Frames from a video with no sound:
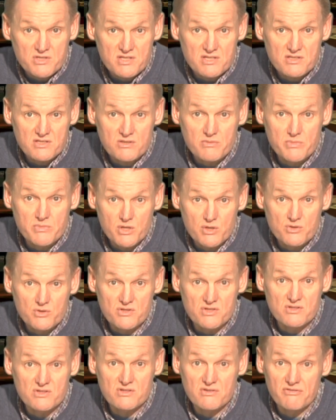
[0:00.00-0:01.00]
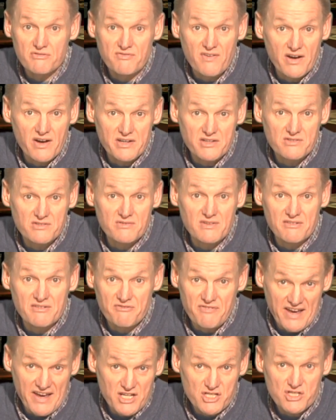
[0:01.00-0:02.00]
system uses to fight
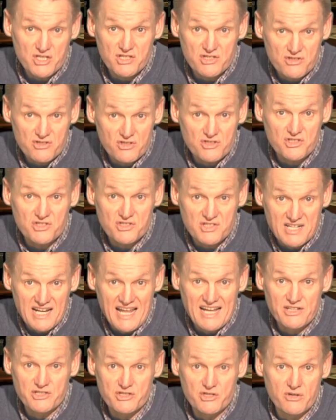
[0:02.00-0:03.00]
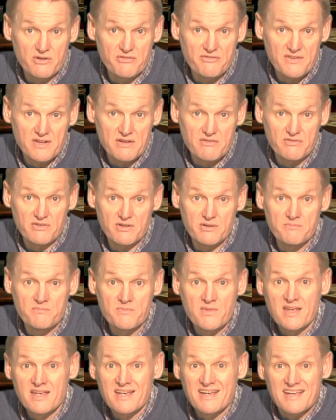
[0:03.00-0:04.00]
infections such as glandular fever.
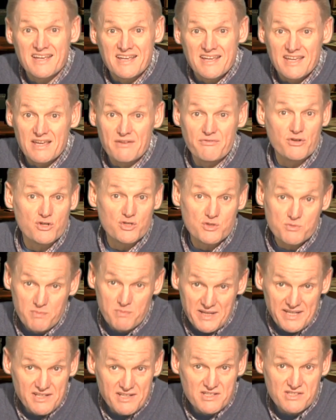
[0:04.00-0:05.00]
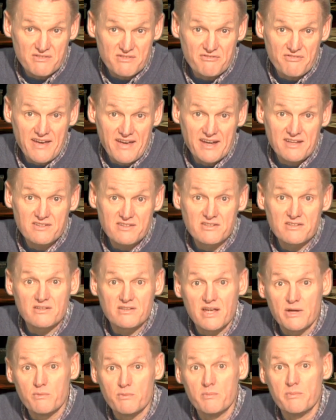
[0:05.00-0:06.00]
If your spleen is infected,
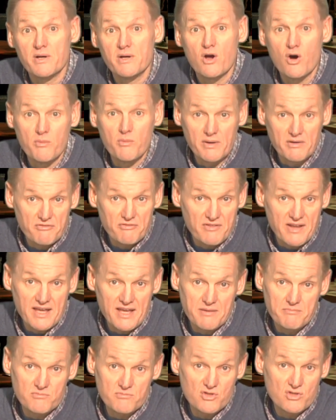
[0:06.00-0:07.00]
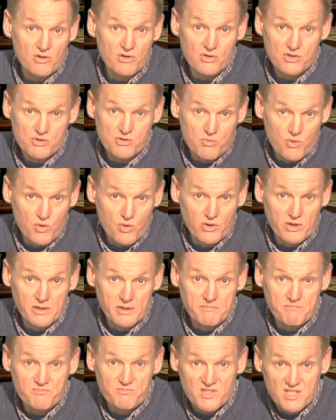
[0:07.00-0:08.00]
it will become inflamed or
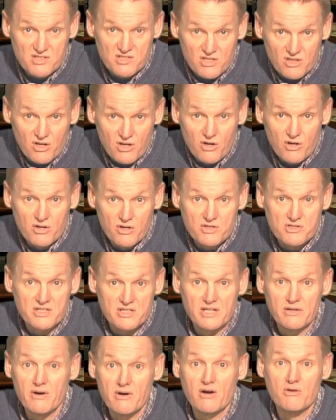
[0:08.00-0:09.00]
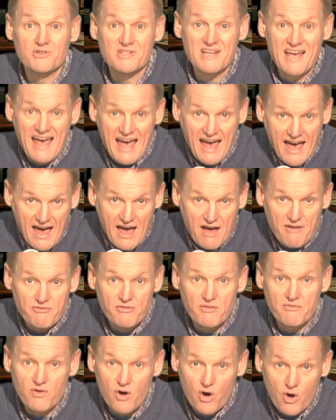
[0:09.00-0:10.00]
swollen. This occurs in around
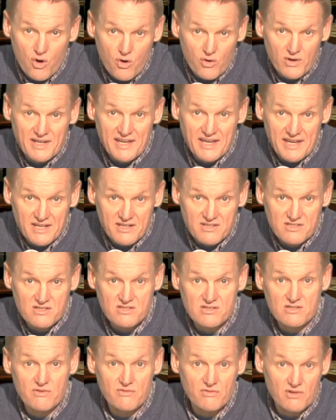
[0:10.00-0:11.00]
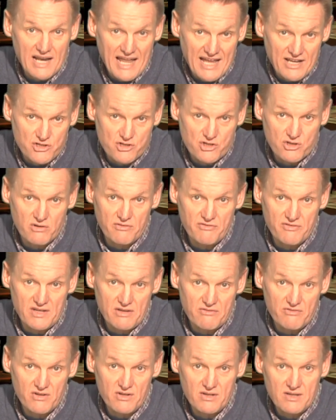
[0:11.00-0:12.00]
half of all cases of glandular
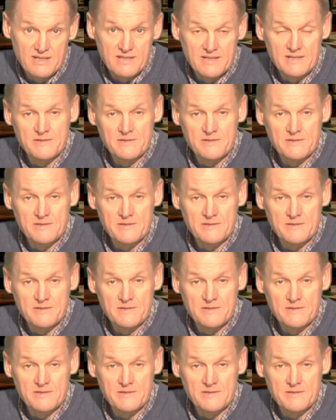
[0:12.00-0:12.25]
fever.